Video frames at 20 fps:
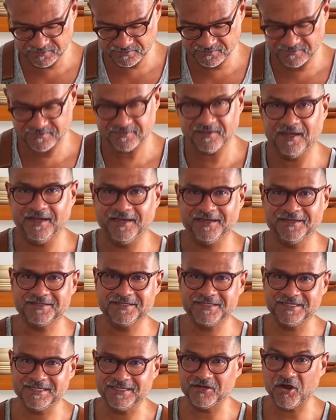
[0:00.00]
I get
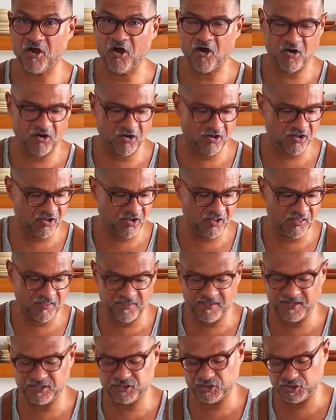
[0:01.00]
to eat all
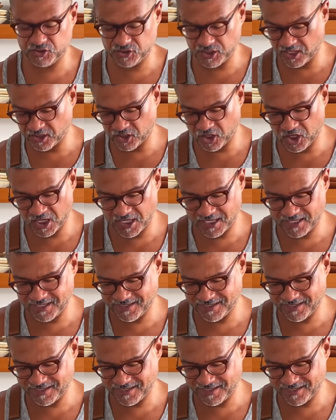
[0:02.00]
the chicharron.